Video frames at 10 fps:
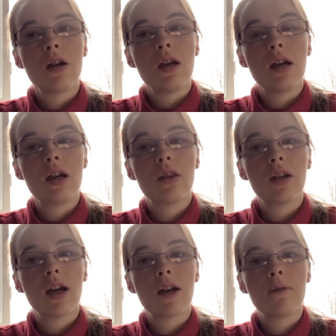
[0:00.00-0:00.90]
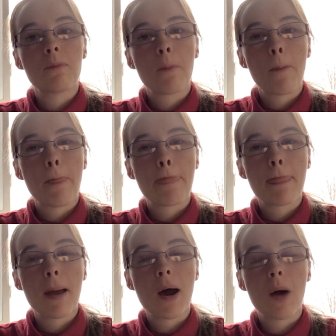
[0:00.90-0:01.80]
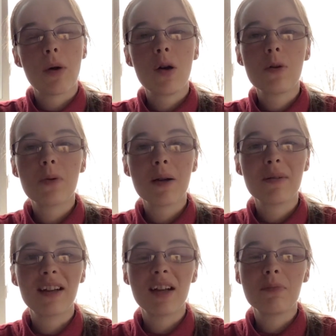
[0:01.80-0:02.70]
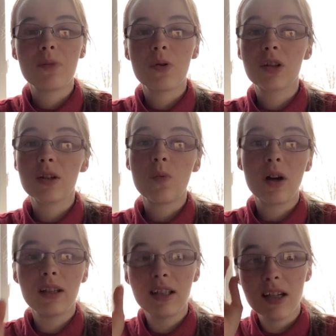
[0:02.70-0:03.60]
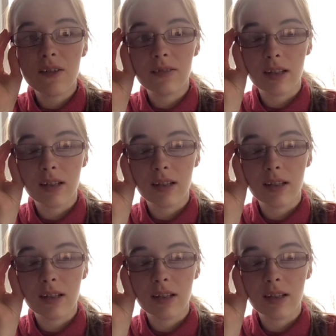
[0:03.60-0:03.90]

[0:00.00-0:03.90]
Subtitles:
and then I will probably get mostly one gift.